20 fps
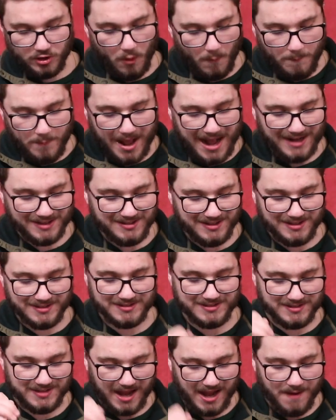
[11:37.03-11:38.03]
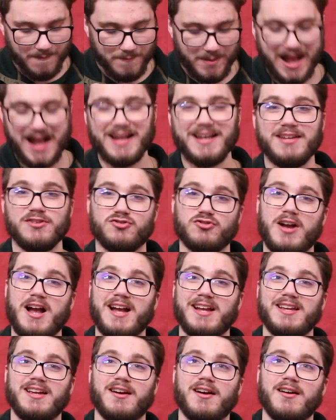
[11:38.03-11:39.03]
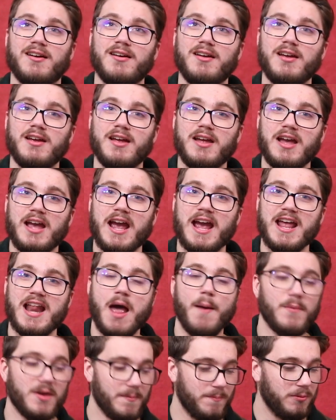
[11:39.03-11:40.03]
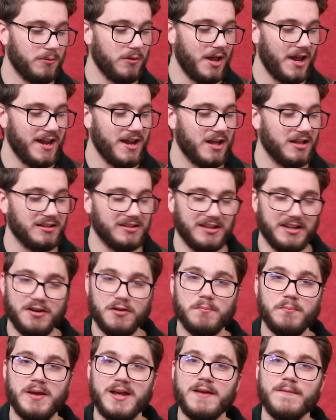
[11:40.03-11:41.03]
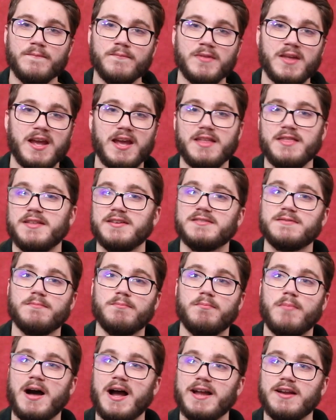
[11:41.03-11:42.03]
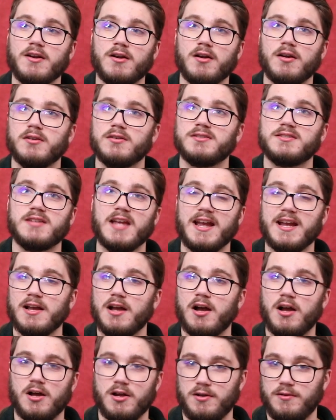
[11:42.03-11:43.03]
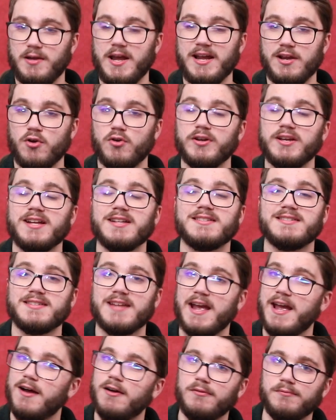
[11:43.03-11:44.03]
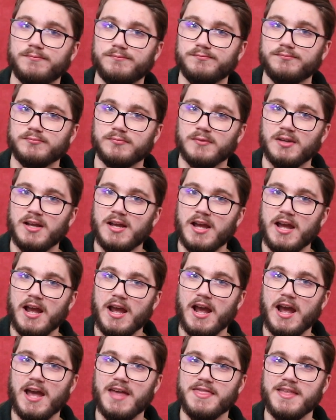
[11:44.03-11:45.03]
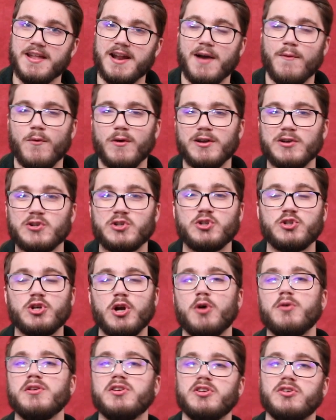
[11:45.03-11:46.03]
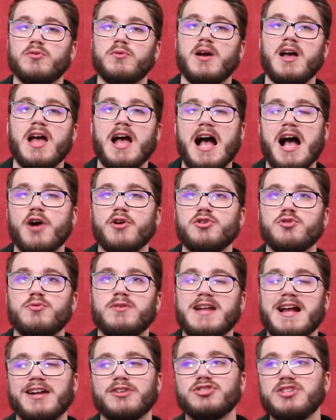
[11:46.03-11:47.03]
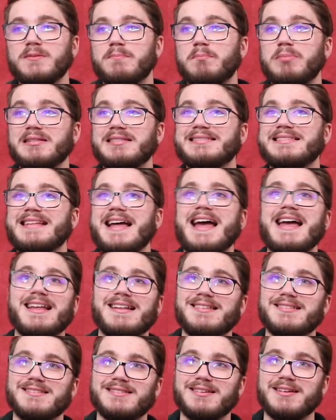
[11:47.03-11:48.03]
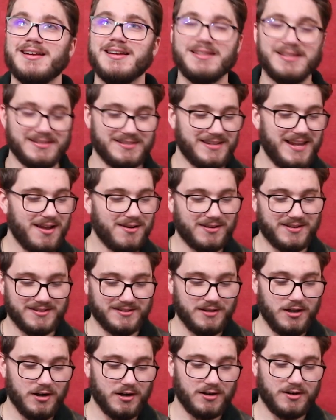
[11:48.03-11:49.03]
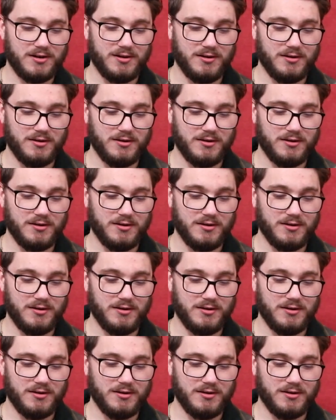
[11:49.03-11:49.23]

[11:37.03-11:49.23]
to go back to the same backing track here, and I'm going to play a little bit in this minor Aeolian scale, and then I want to show you how you can actually blend the scale, because look,